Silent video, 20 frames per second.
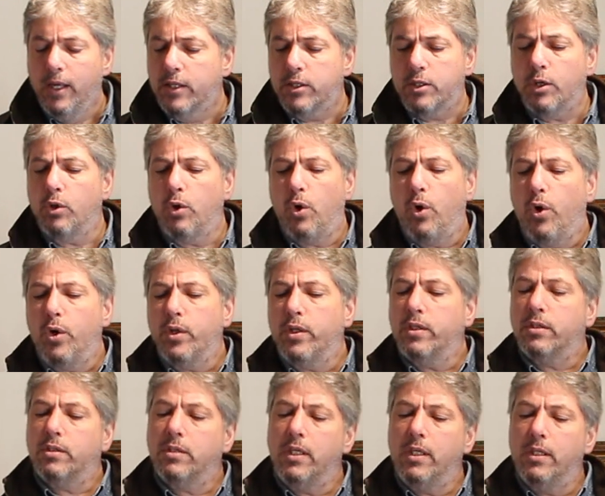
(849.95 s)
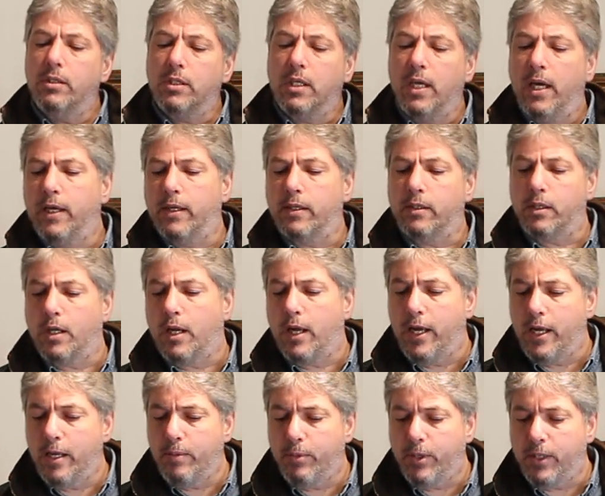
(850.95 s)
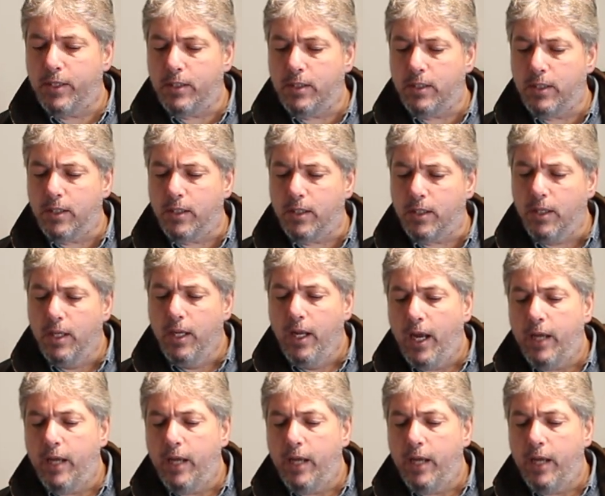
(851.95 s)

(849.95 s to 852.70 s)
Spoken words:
Till all the seas gang dry, my dear,